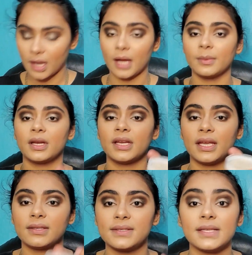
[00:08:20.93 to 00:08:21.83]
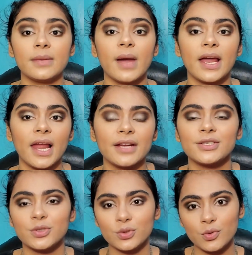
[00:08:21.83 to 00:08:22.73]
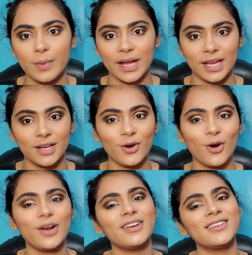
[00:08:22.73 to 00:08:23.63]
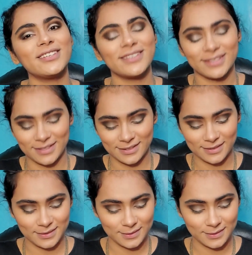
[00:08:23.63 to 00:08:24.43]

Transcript: I'm gonna take the same highlighter to do my inner corners.